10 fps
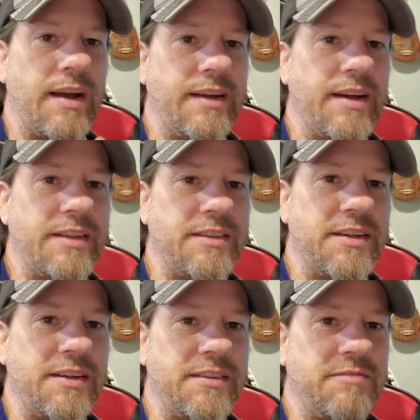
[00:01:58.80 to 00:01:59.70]
got
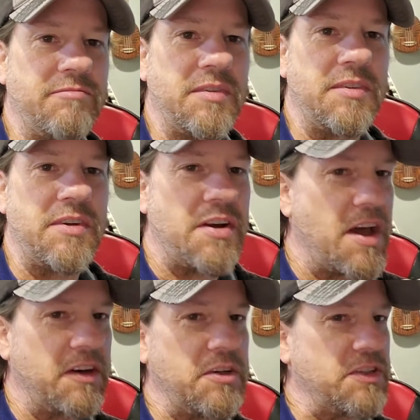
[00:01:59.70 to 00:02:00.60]

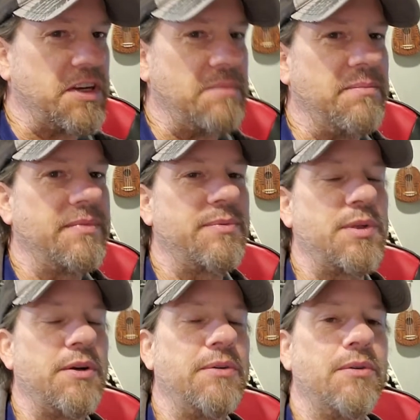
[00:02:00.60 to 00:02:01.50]
not a good time.
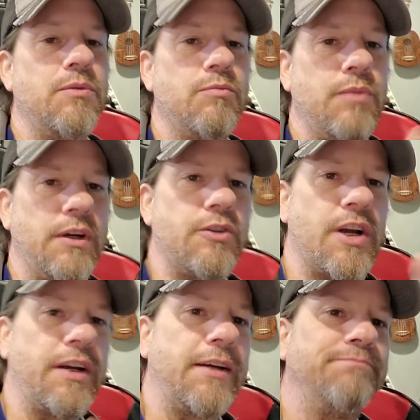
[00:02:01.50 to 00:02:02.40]
So here,
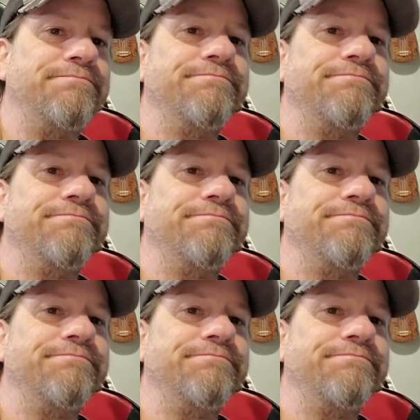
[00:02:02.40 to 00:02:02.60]
check it out.